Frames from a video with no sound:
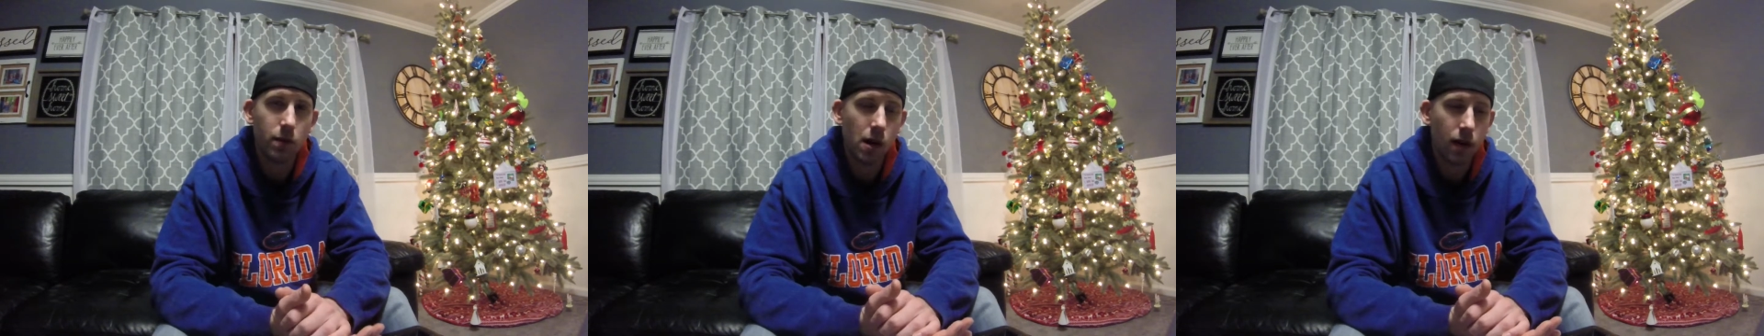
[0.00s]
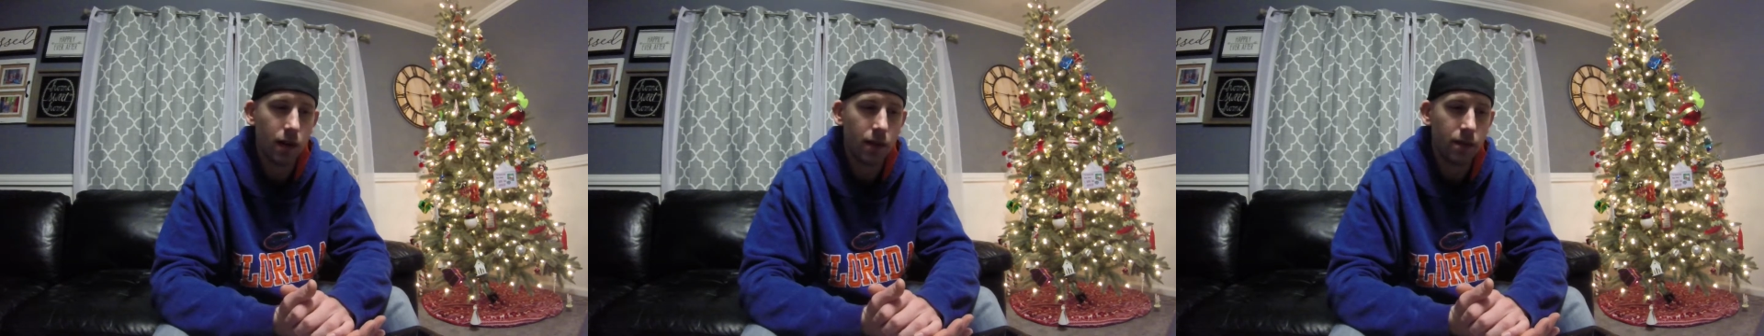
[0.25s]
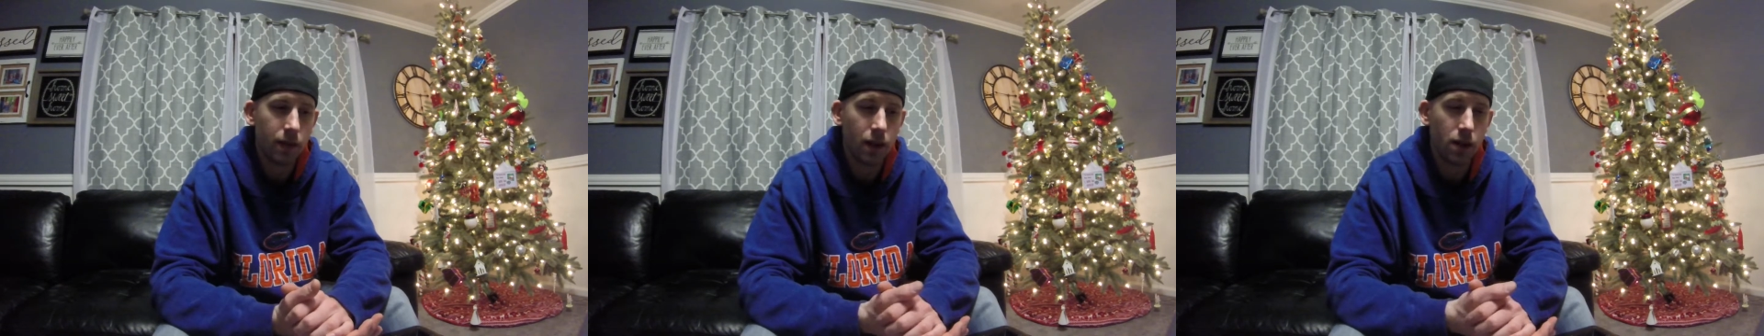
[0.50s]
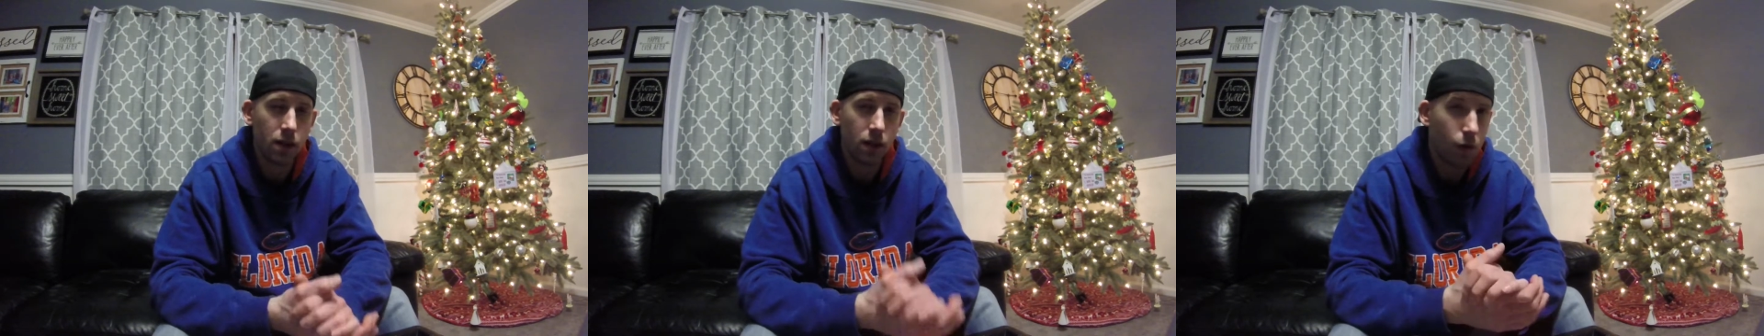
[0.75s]
about it, and I
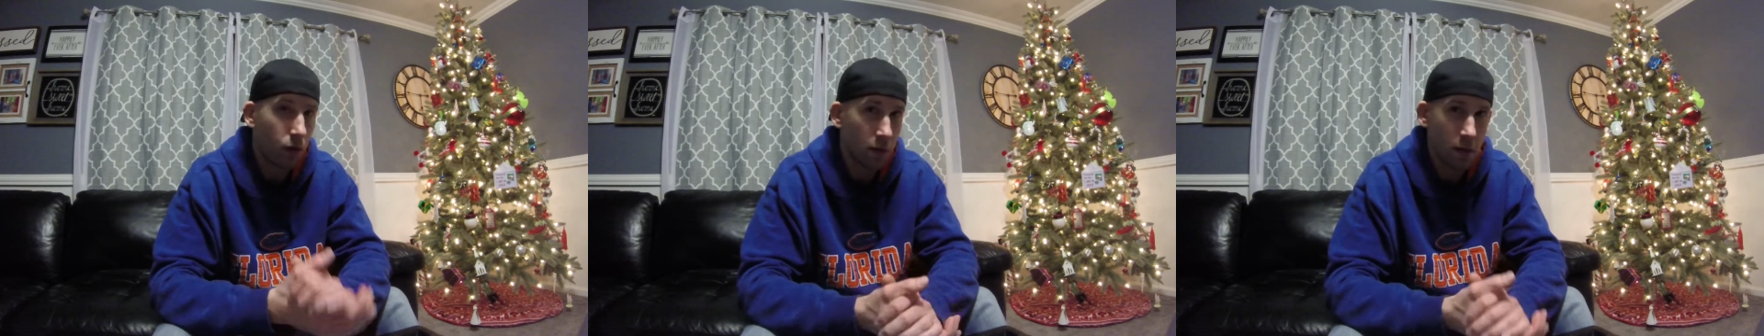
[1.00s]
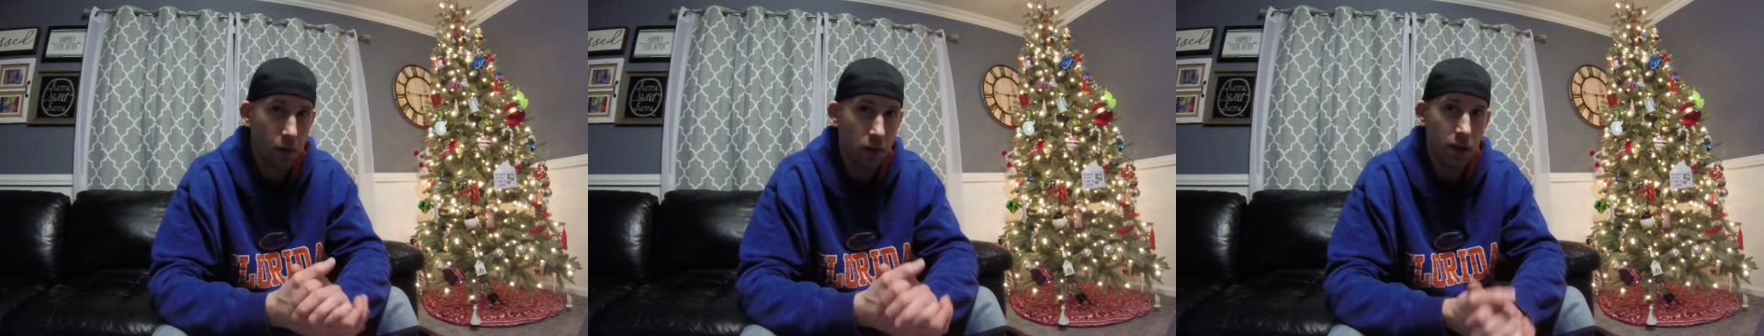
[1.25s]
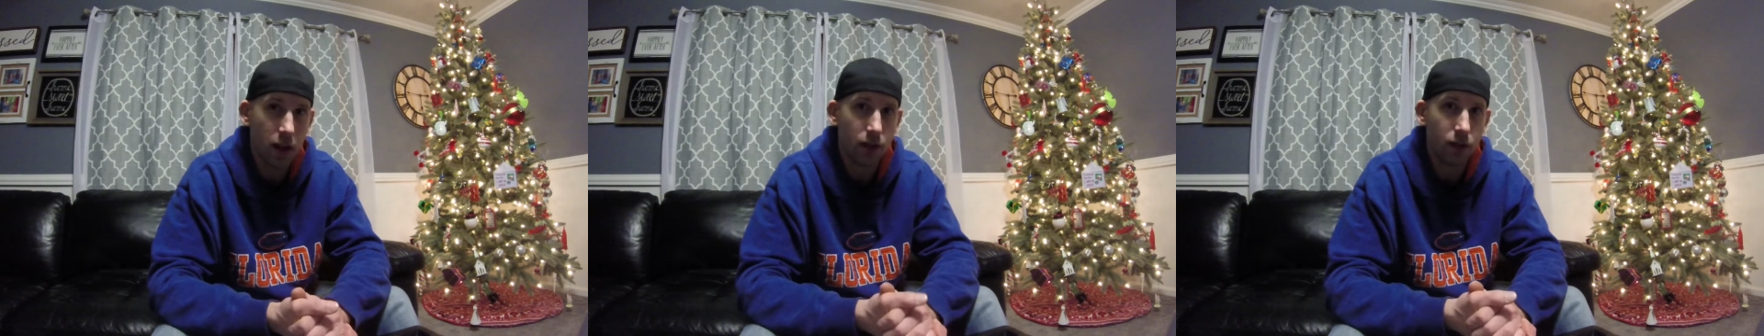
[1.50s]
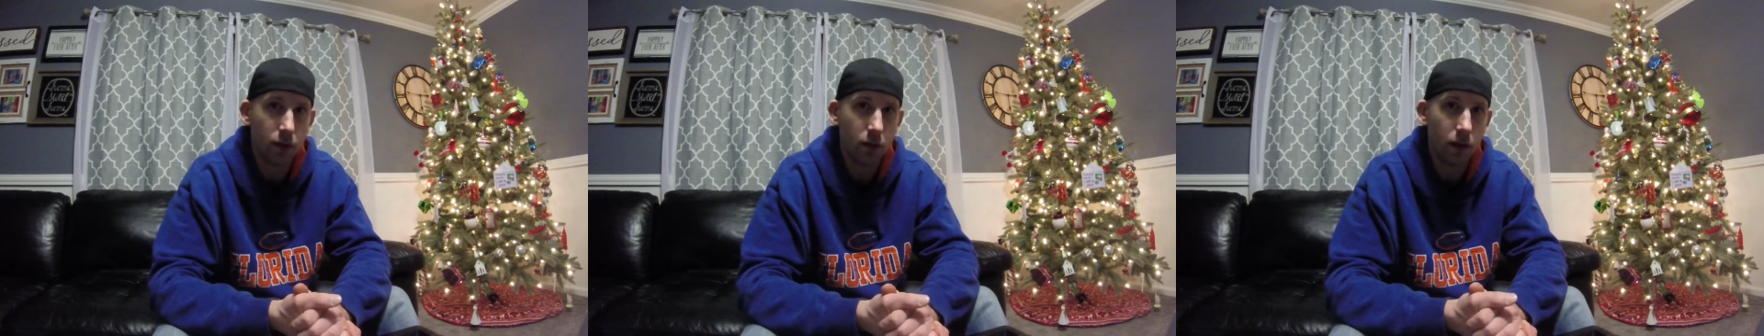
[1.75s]
think they will be more
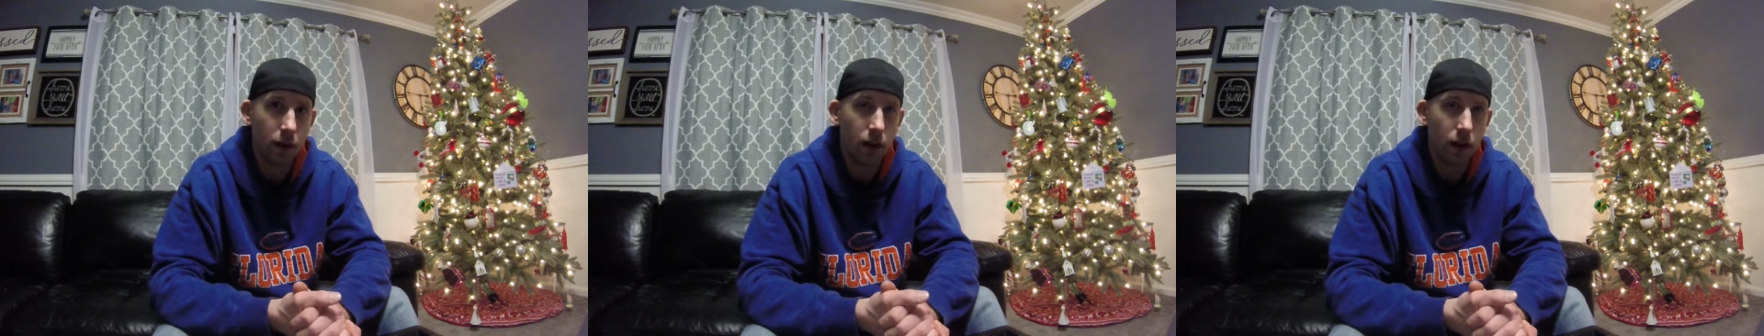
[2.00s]
tactful about it.